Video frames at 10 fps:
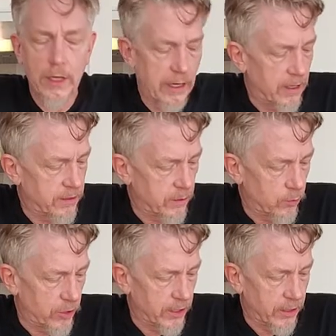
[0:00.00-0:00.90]
as a
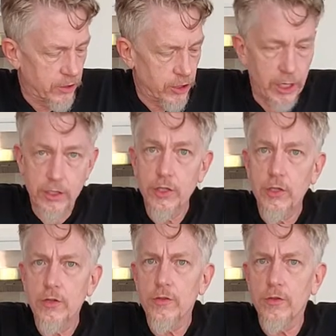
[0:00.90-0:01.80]
brisket injection.
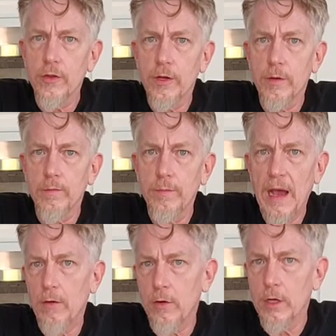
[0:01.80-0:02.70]
Usually they're
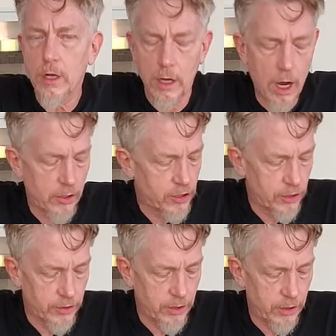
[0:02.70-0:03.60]
powdered
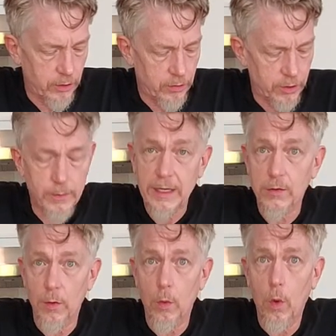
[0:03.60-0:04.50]
concoctions that you just
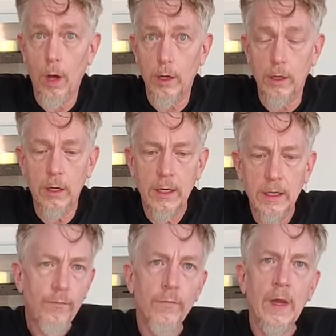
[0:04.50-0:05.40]
mix with water.
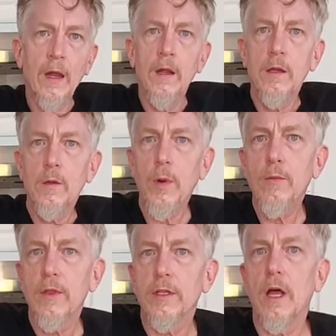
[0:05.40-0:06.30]
The
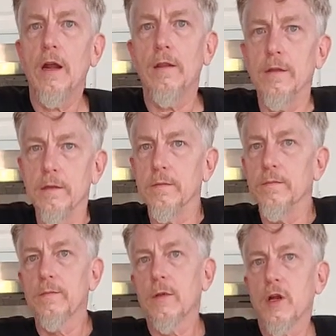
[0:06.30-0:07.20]
problem with a lot of the
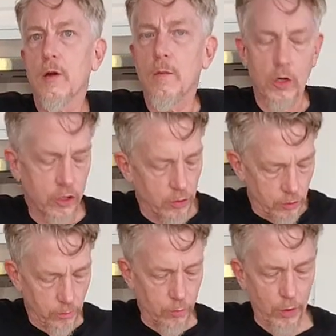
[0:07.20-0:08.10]

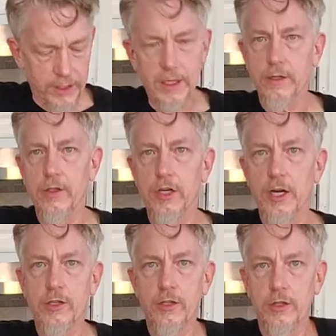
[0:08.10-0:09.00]
commercial brisket
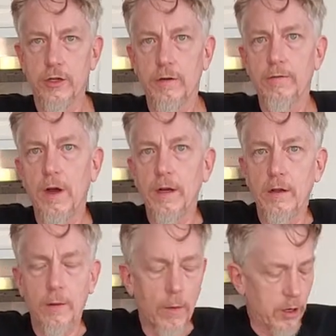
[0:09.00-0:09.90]
injections you're going to find
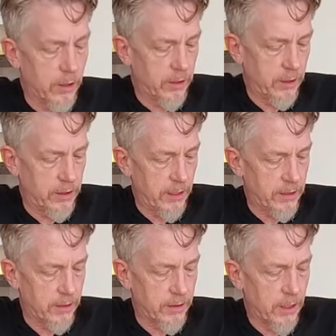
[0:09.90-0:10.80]
on the market these
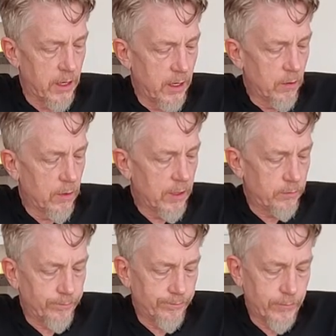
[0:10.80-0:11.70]
days is,
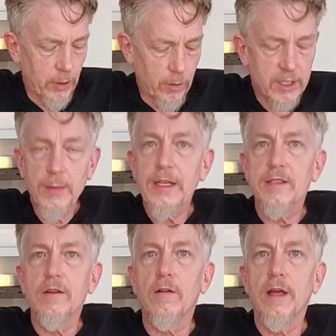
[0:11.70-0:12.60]
well, their recipe
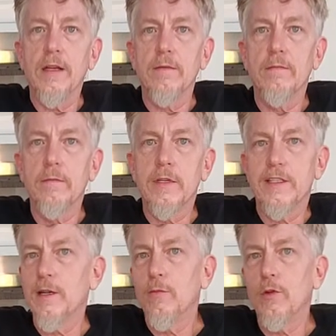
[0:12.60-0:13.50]
isn't all that
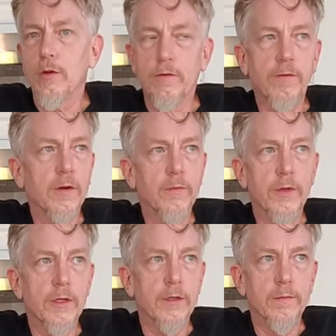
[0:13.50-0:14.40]
dissimilar from
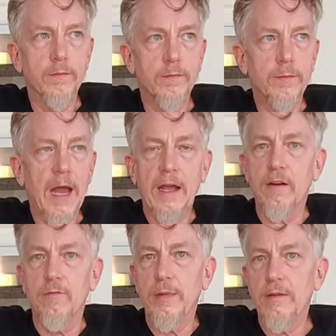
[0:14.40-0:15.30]
the
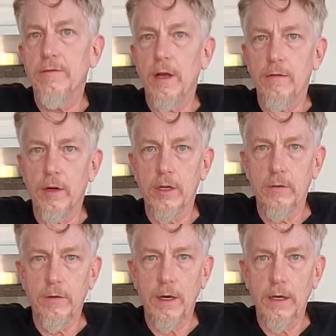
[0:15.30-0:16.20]
packet of beef flavoring
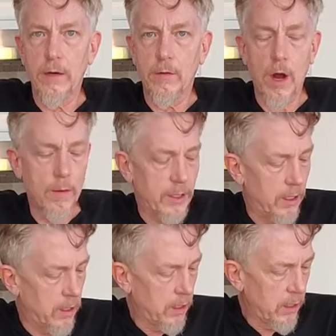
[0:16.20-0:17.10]
you find in a ramen.
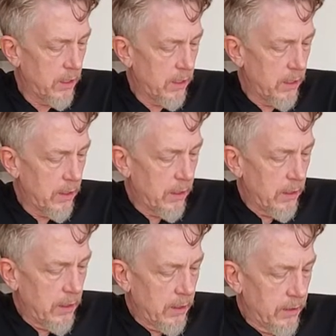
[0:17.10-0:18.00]

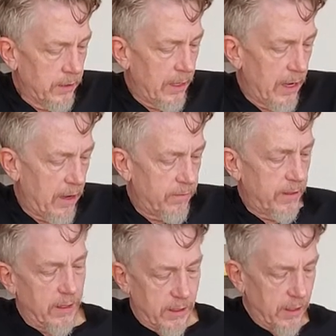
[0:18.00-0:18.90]
They have
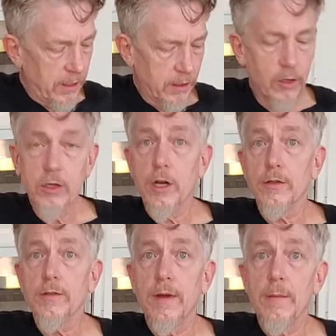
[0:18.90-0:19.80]
a good
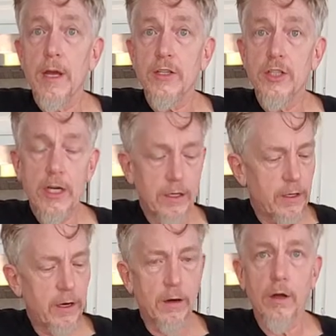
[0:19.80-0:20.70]
dose of MSG in
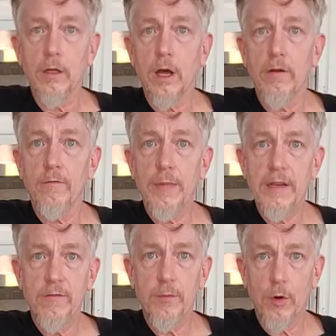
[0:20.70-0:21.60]
there, a lot of
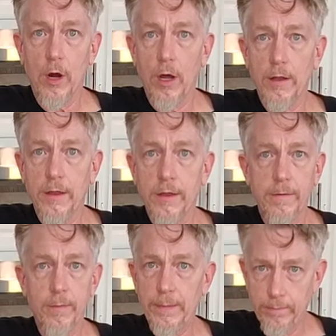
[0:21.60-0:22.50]
beef broth
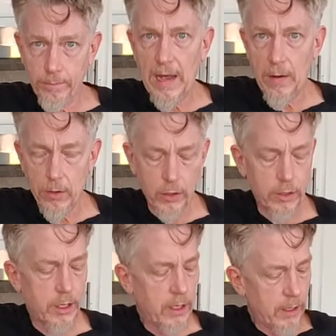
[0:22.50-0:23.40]

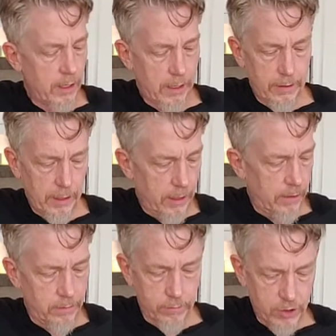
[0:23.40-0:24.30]
powdered, and
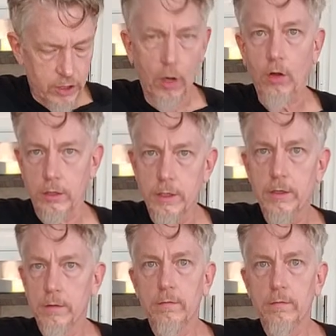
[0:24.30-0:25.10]
then salt,